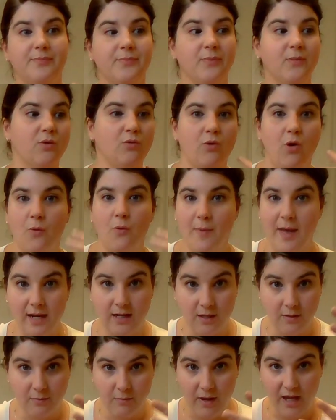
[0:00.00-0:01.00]

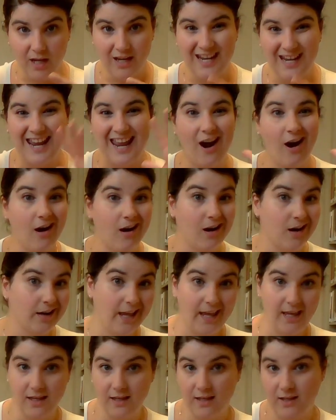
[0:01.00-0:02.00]
Cro-Magnon man,
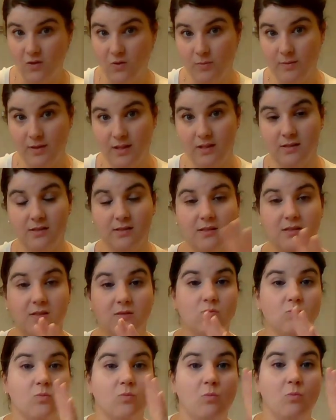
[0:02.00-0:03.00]
archaic humans,
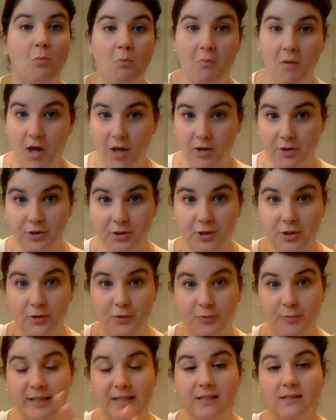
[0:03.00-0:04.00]
modern
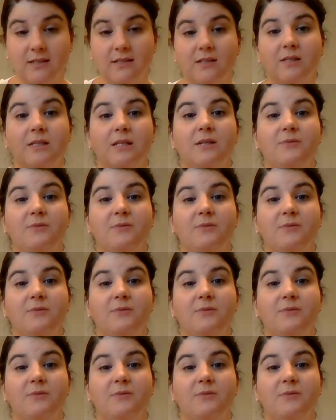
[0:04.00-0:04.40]
humans.